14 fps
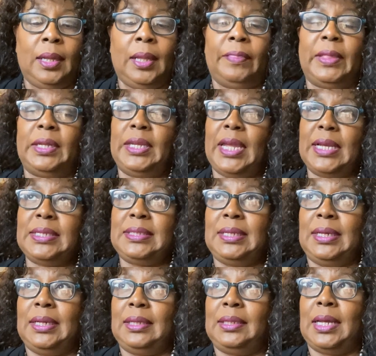The next
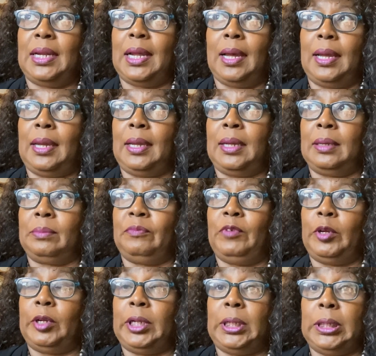thing that I am
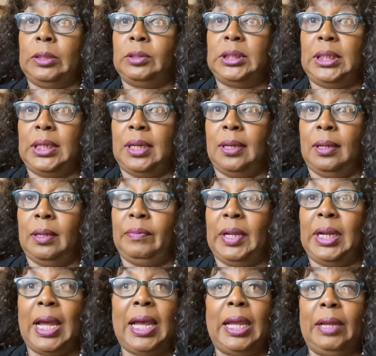very guilty of, and
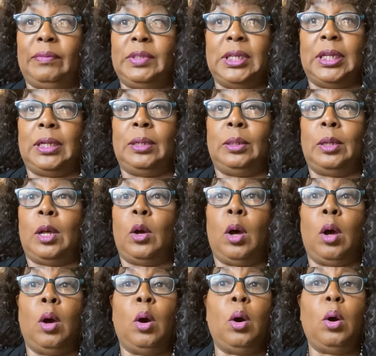I have done a
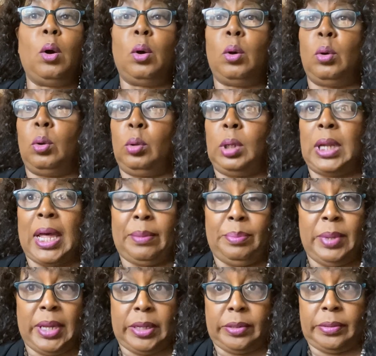whole lot
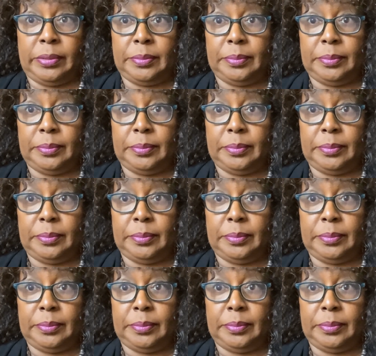better,